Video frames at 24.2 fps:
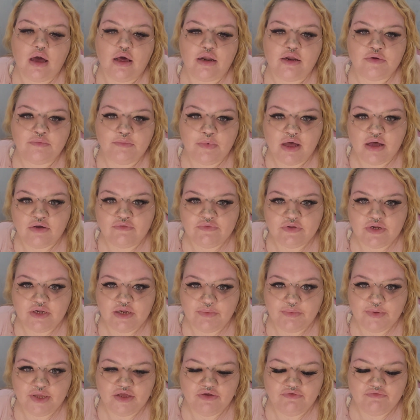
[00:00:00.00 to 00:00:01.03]
and I'm having a
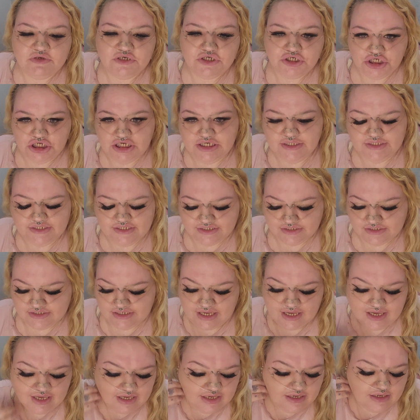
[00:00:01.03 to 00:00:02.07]
bit of a cheat
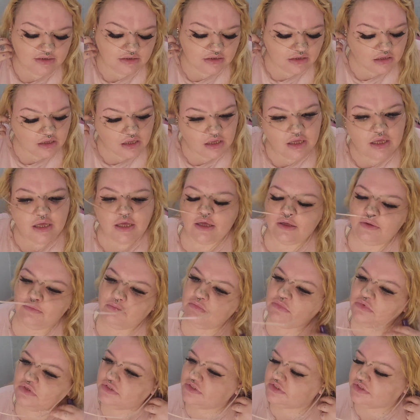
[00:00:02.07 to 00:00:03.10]
day.
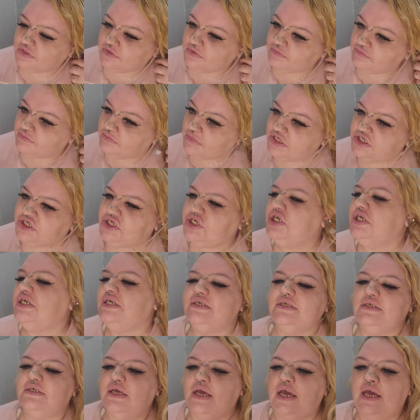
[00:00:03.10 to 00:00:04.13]
So my
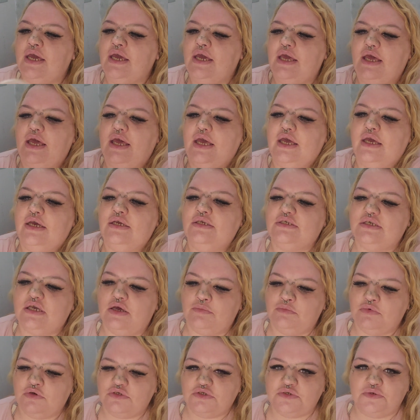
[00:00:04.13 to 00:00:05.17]
cheat day is
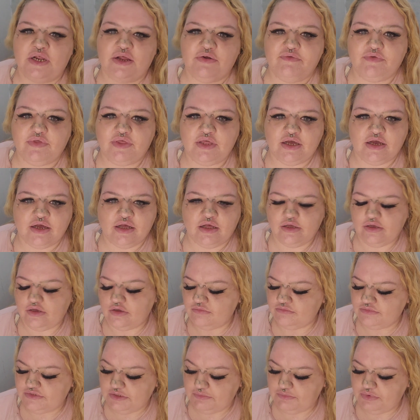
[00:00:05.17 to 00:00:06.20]
I'm not doing everything like
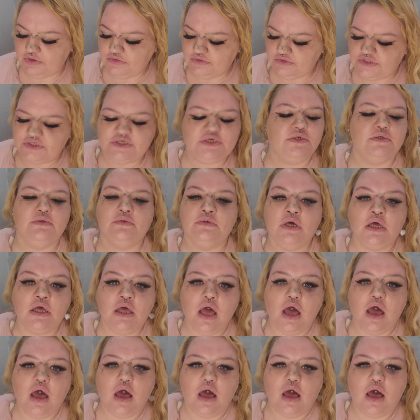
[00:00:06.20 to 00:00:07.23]
I'm supposed to,
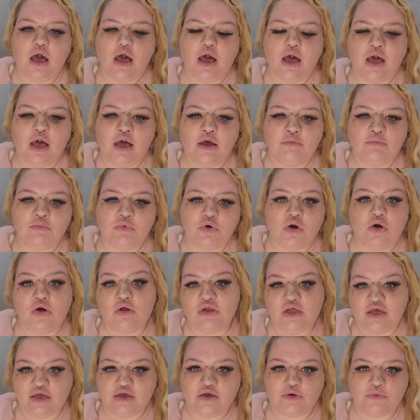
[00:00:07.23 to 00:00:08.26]

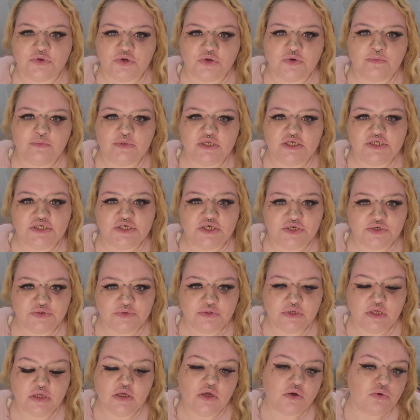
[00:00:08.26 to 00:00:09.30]
or like I would normally
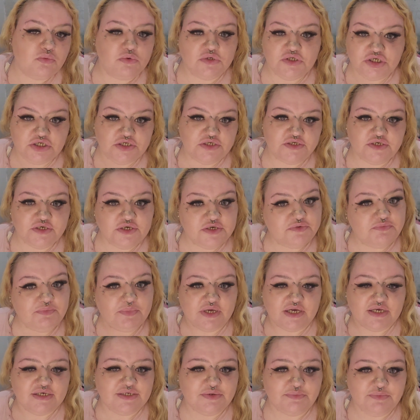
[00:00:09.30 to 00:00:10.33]
do, which is good
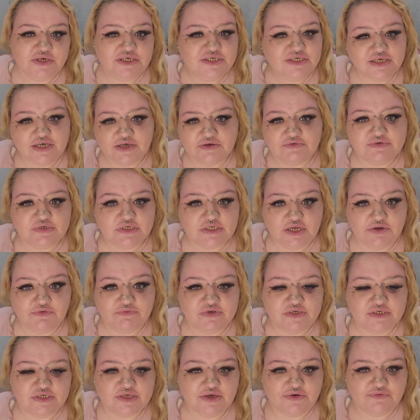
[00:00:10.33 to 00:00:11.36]
because it means it gives
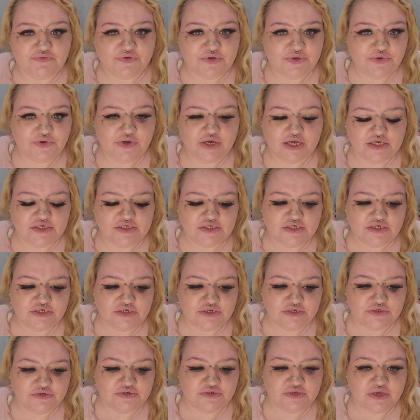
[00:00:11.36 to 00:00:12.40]
different stuff for you guys to
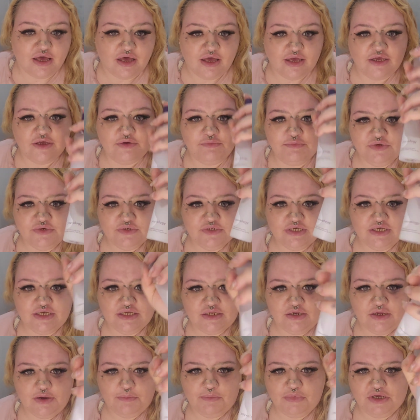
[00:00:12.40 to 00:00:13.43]
do. So I am
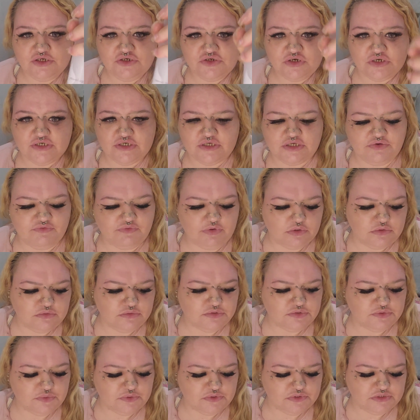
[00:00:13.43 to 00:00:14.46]
using my trusty
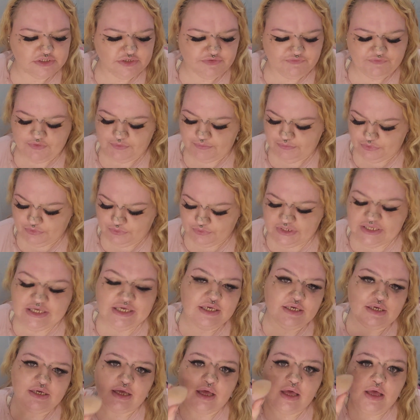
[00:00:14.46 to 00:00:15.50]
rose water from
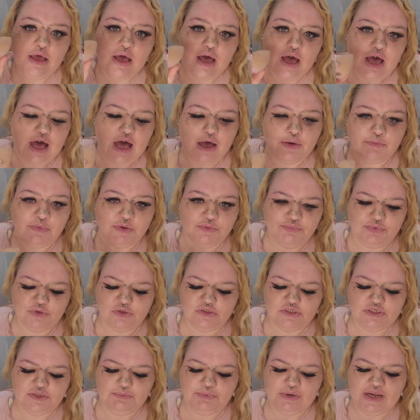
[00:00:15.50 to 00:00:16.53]
Unique and my
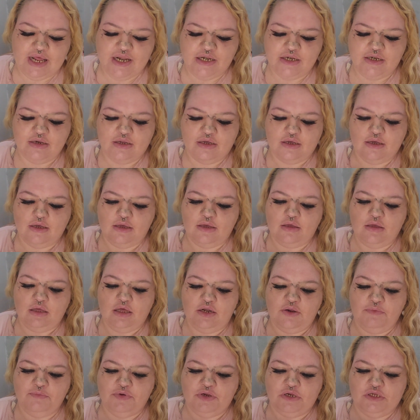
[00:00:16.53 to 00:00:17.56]
beauty blender,
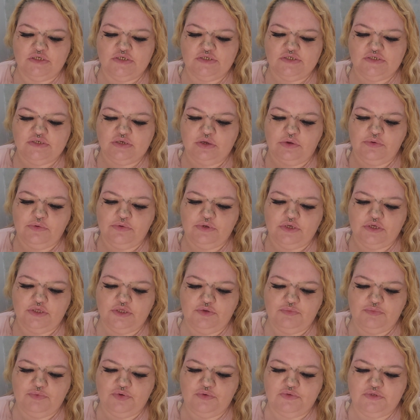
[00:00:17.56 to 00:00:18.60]
and I'm going to soak
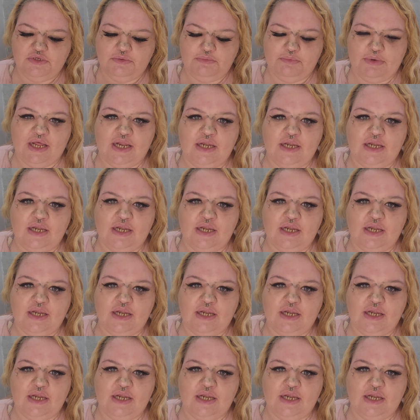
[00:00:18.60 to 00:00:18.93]
the beauty